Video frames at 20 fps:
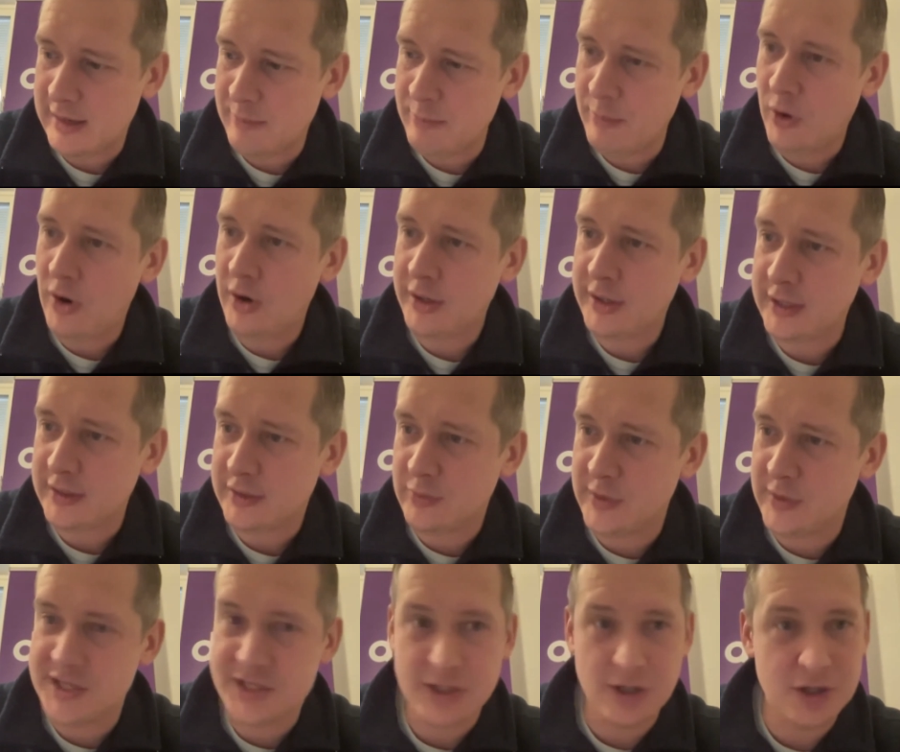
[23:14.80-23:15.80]
market
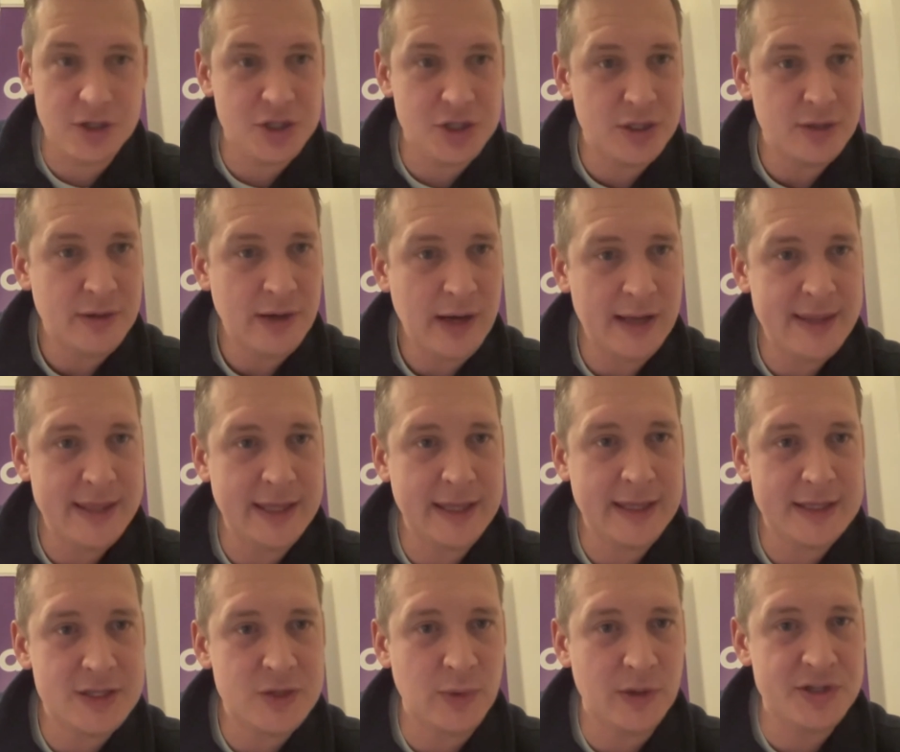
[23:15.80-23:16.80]
research. I think
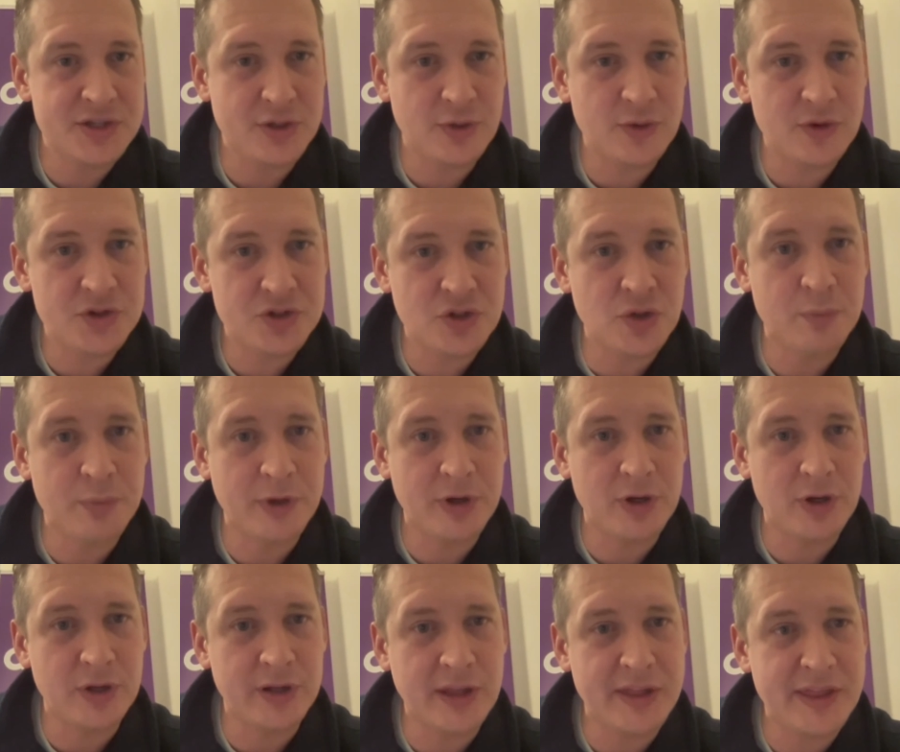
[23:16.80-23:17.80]
it's also super good.